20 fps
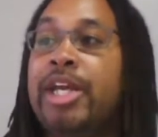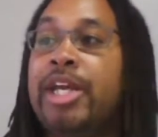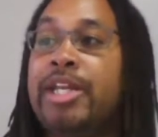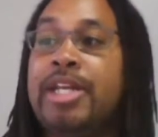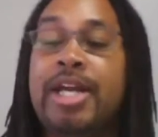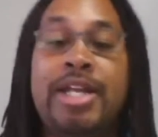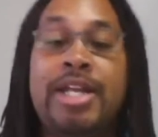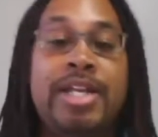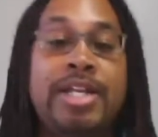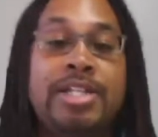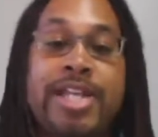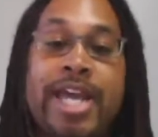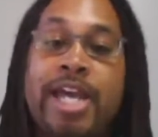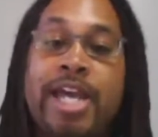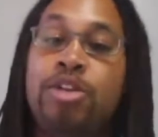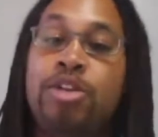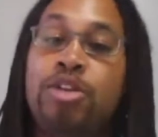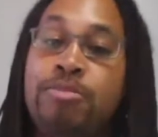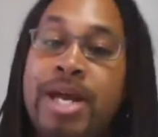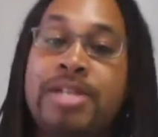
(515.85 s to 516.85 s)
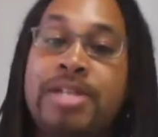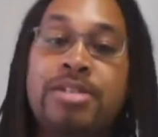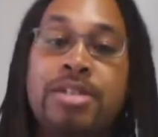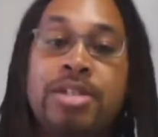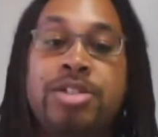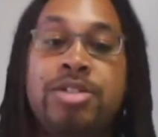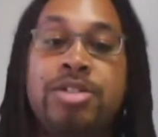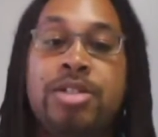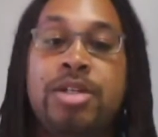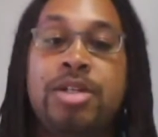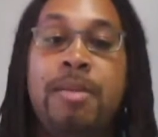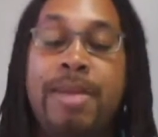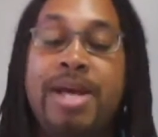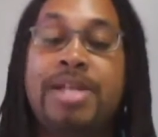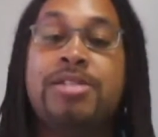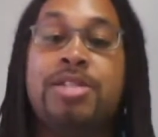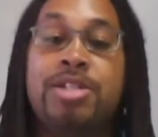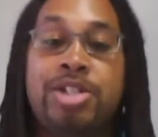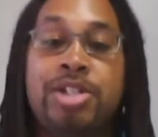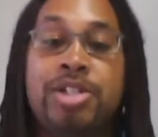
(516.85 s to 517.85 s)
and the tailored
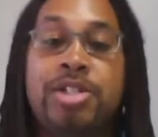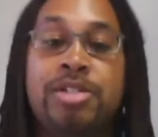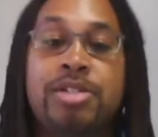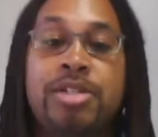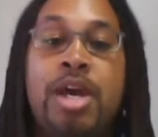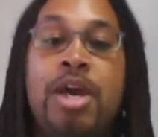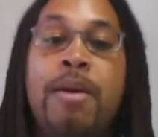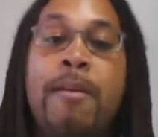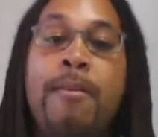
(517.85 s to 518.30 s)
messages,